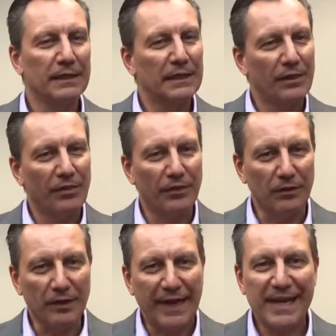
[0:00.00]
The
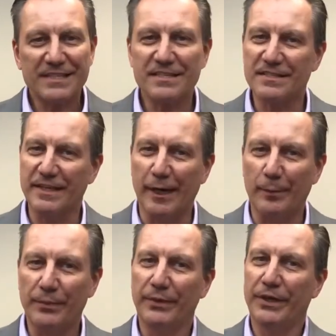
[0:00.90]
last
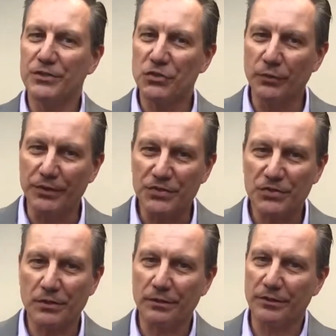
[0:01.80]
step is to
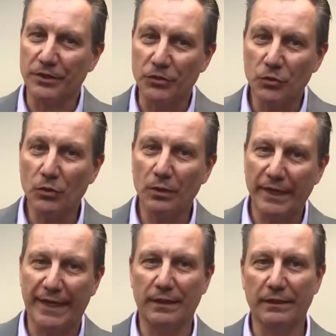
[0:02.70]
insert the Google
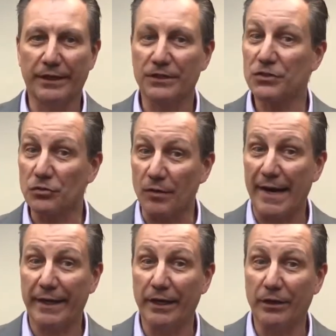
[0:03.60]
Analytics
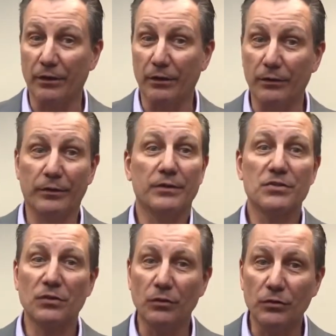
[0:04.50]
tracking code
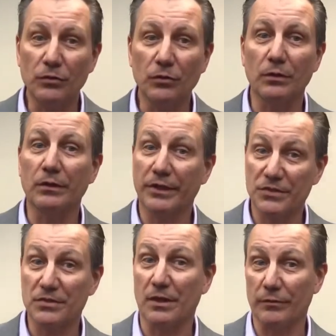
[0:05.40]
so Google can
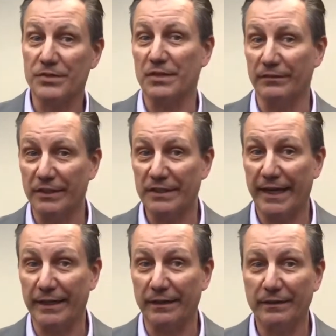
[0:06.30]
start receiving
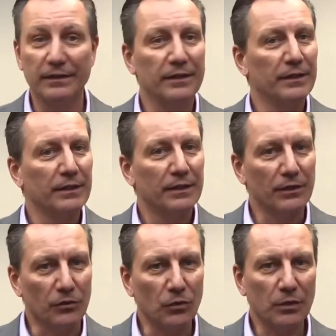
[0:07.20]
data.
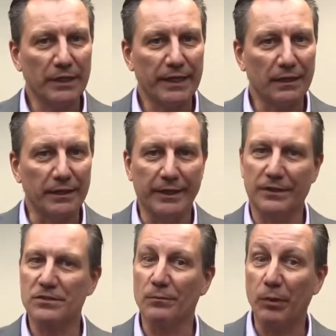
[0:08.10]
Google Analytics
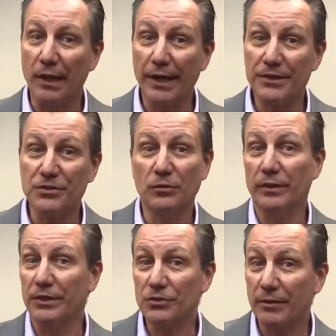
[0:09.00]
supplies you with
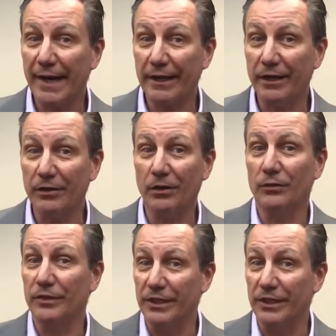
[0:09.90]
a tracking code that you